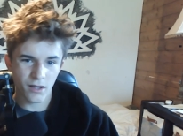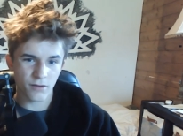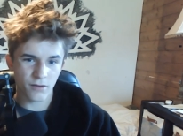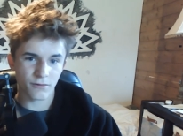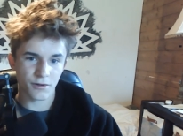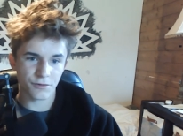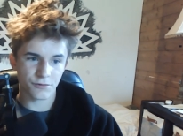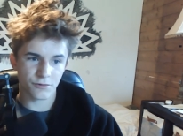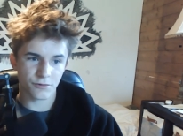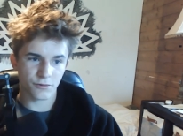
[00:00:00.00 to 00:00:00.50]

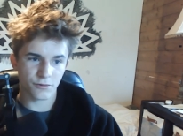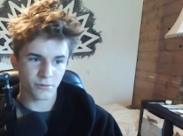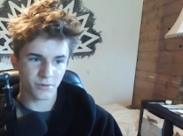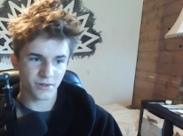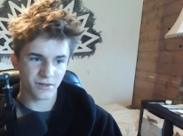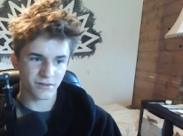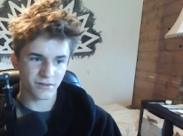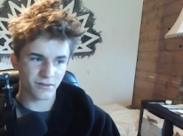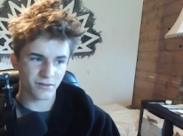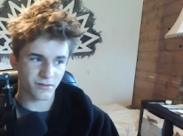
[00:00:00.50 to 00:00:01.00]
Russian
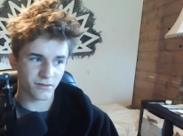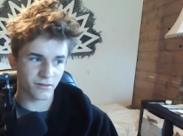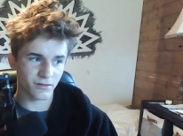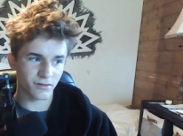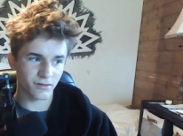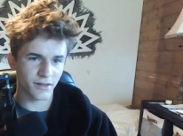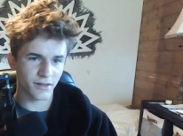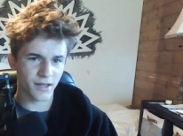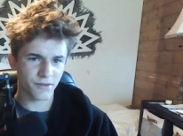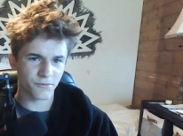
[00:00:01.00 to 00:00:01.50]
twists,
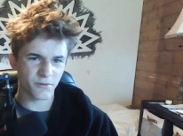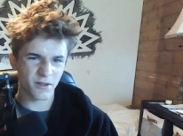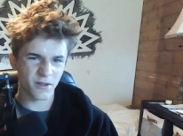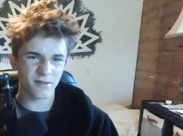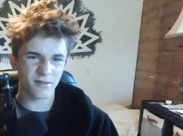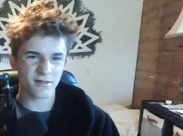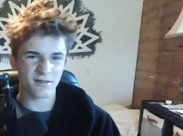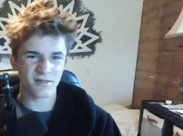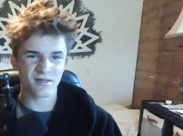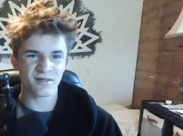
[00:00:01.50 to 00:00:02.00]
leg
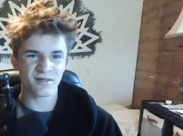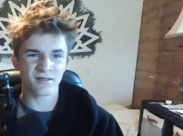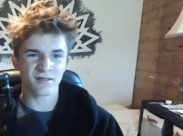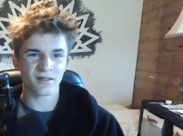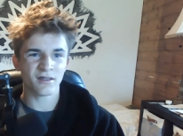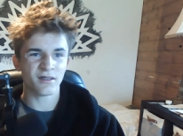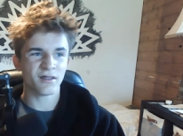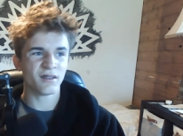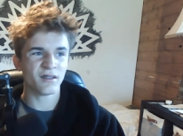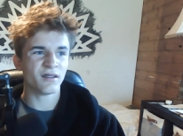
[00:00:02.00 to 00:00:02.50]
raises,
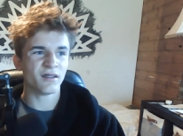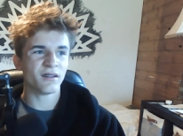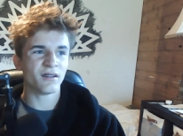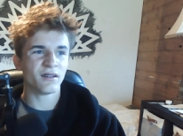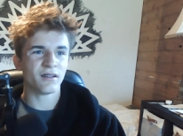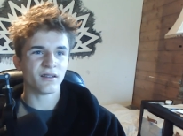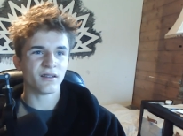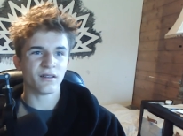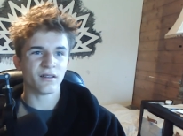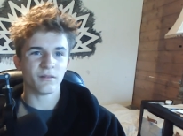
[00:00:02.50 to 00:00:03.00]

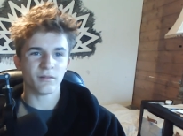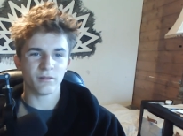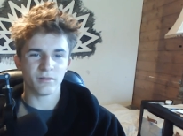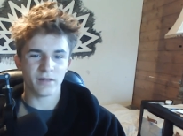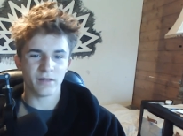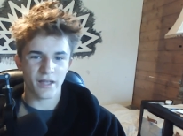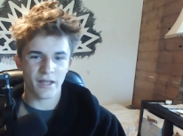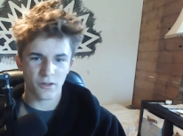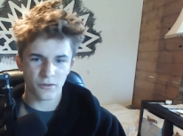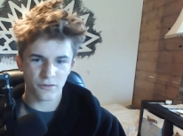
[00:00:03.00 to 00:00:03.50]

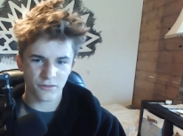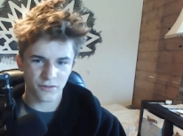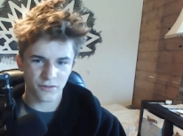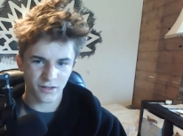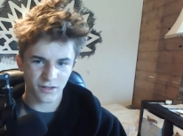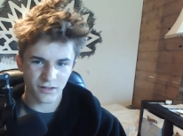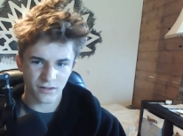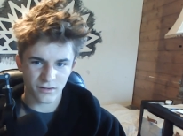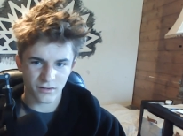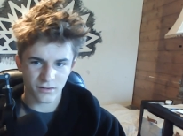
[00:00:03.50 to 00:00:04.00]
L
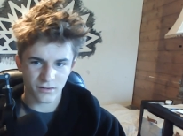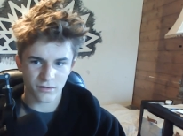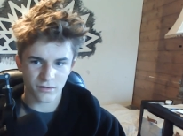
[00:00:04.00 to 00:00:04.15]
sit,